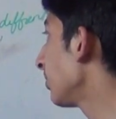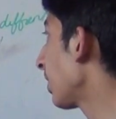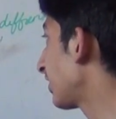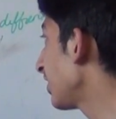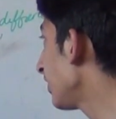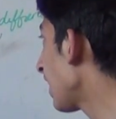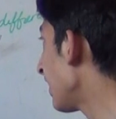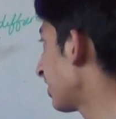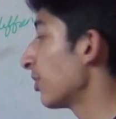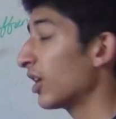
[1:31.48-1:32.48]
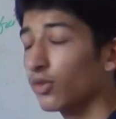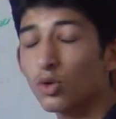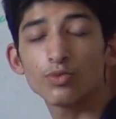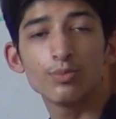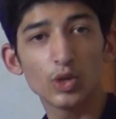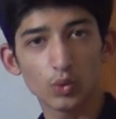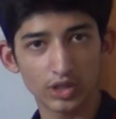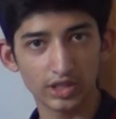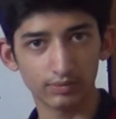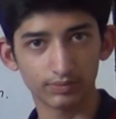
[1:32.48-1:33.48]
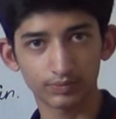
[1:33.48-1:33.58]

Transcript: In bacteria it's made up of murine.